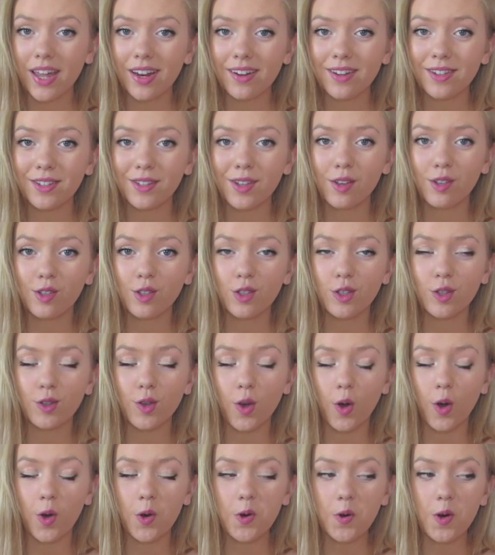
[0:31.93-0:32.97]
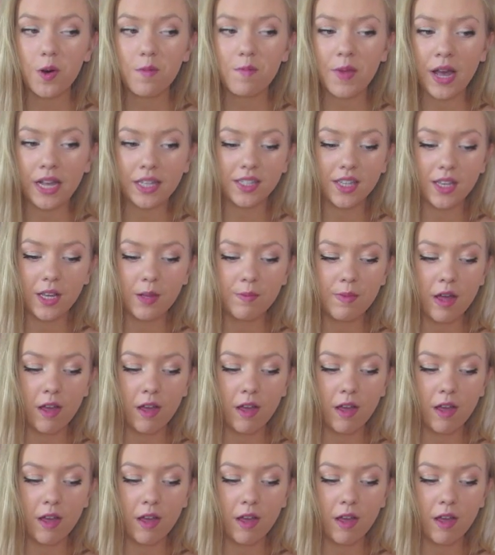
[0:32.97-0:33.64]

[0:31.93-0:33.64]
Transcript: It is so messy.